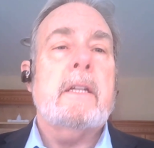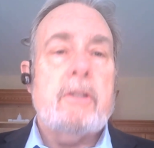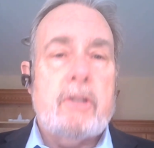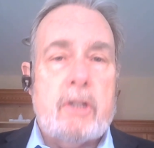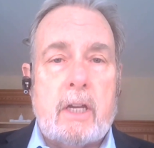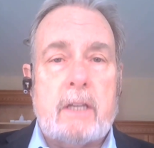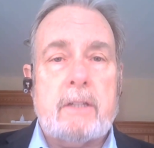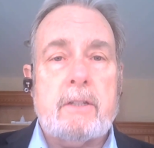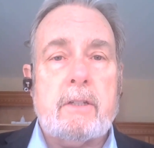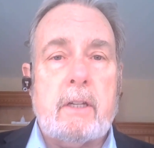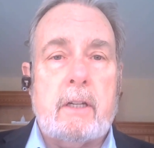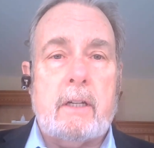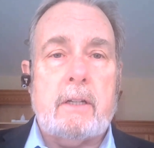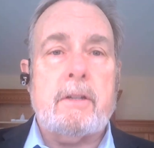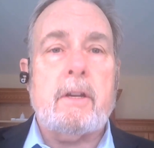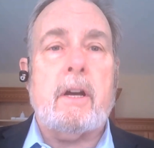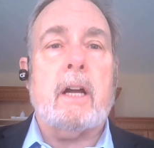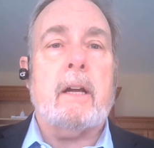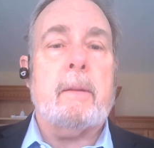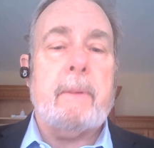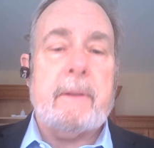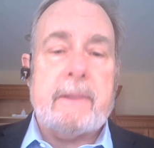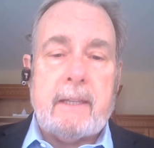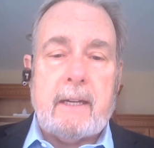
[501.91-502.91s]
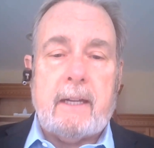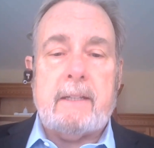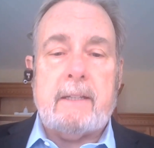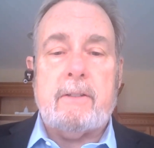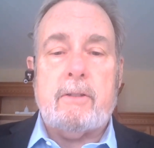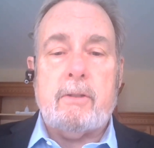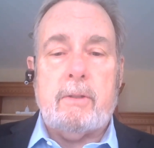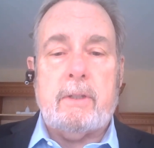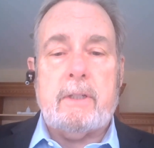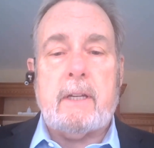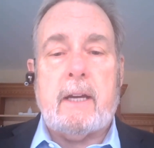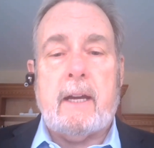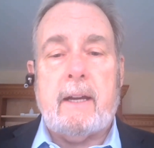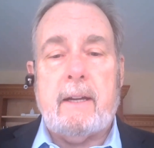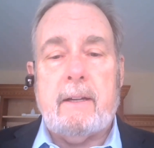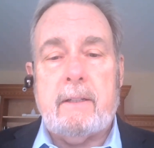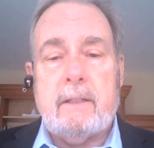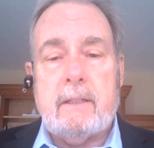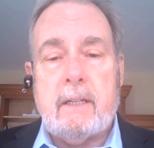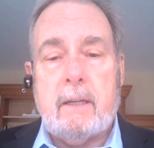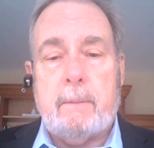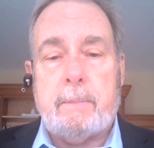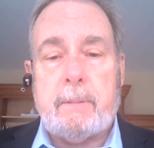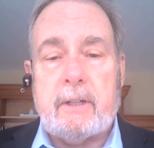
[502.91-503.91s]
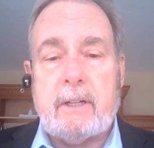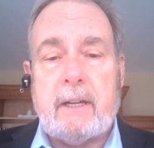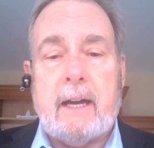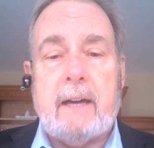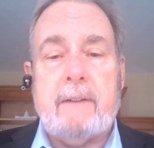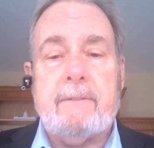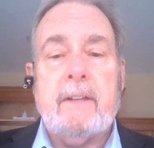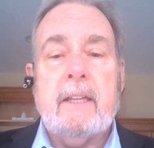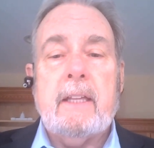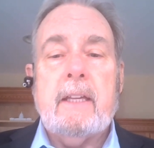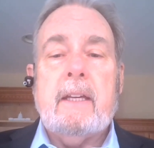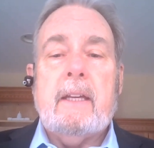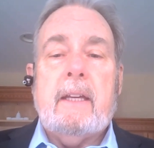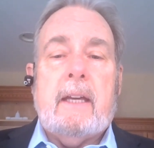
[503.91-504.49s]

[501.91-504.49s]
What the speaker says: Jen's going to talk about that and do a deeper dive.